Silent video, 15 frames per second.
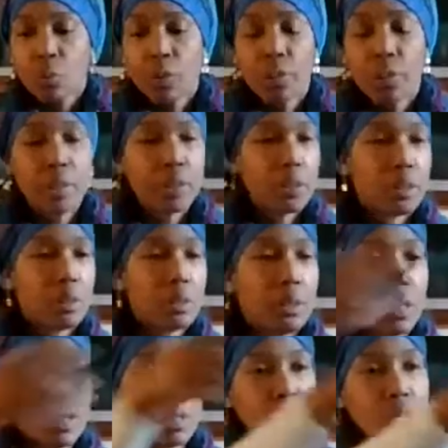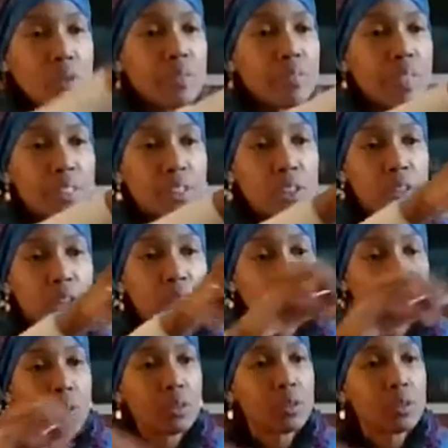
put in your veggies